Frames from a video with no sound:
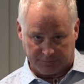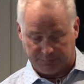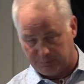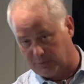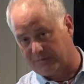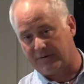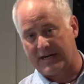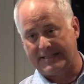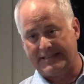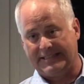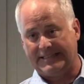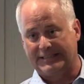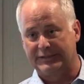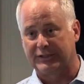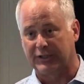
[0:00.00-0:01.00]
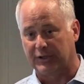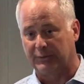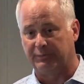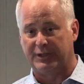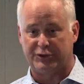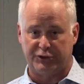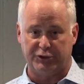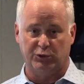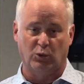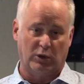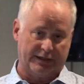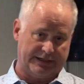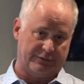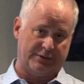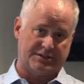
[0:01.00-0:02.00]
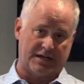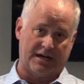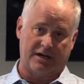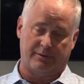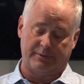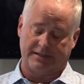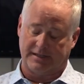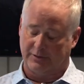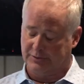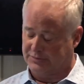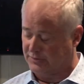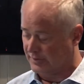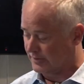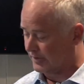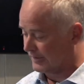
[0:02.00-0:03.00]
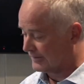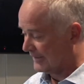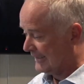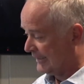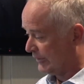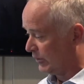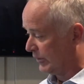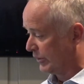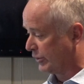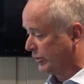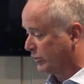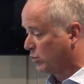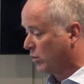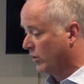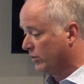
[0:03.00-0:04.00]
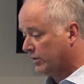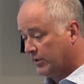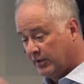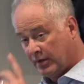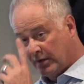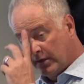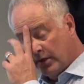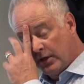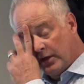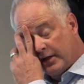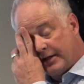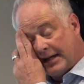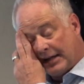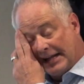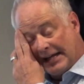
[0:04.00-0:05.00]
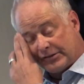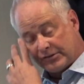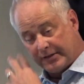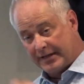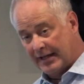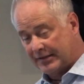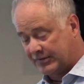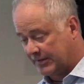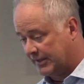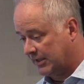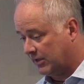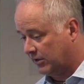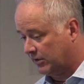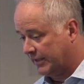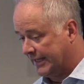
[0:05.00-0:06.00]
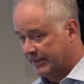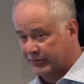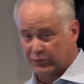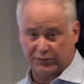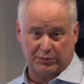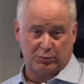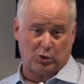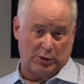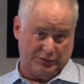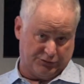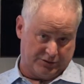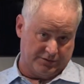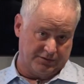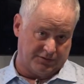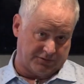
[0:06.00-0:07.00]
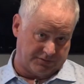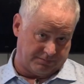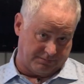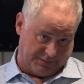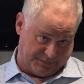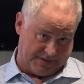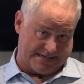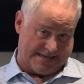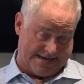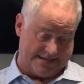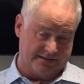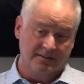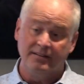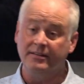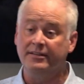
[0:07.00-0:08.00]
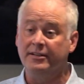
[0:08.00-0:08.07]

provide the income that you want in retirement. And I always like to end on a good quote. Now, lastly, I said I'll answer some questions if I can.